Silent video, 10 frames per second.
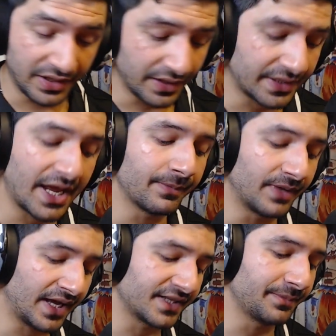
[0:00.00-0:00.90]
Okay, I'm
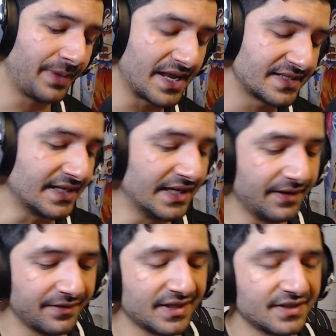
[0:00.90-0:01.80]
liking the pacing and
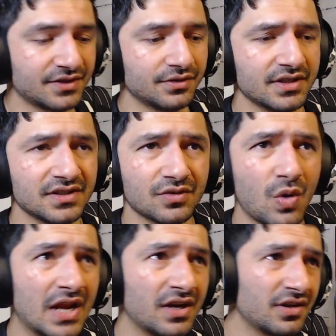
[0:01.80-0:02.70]
everything, so there's
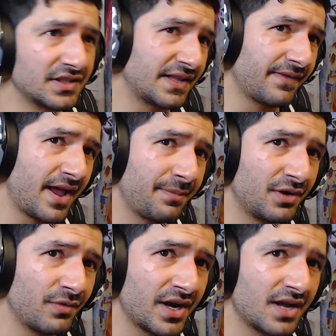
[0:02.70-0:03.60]
quite a lot of stuff happening
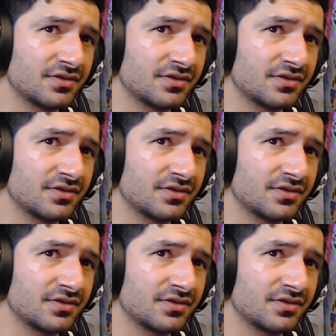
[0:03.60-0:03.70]
right now,